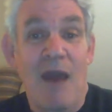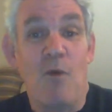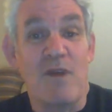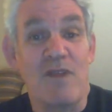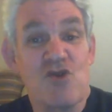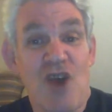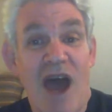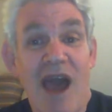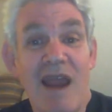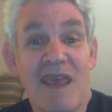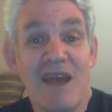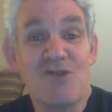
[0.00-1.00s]
When the
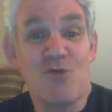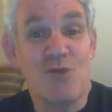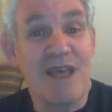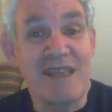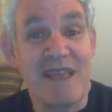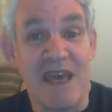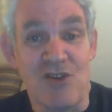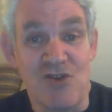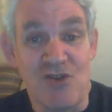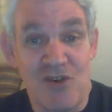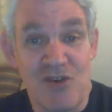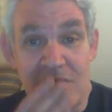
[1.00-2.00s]
child gets to that
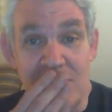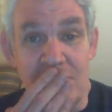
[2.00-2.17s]
age,